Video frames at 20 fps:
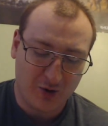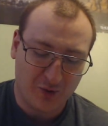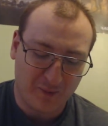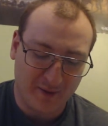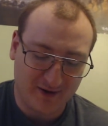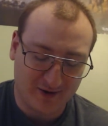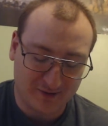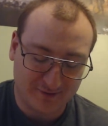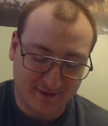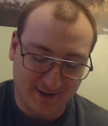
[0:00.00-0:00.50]

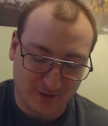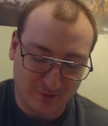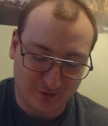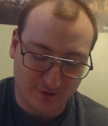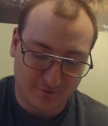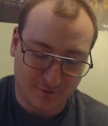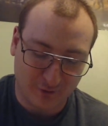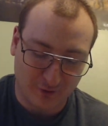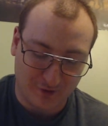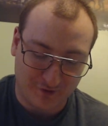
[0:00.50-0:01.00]
We are Delta
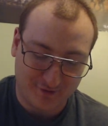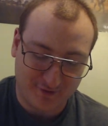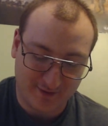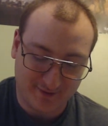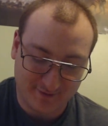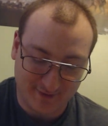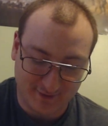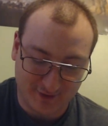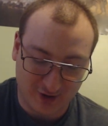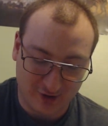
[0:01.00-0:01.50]
Force,
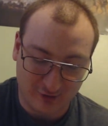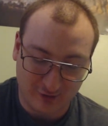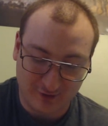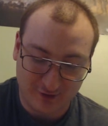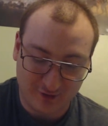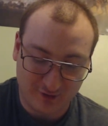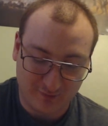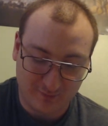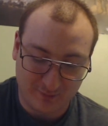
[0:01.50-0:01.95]
said Douglas,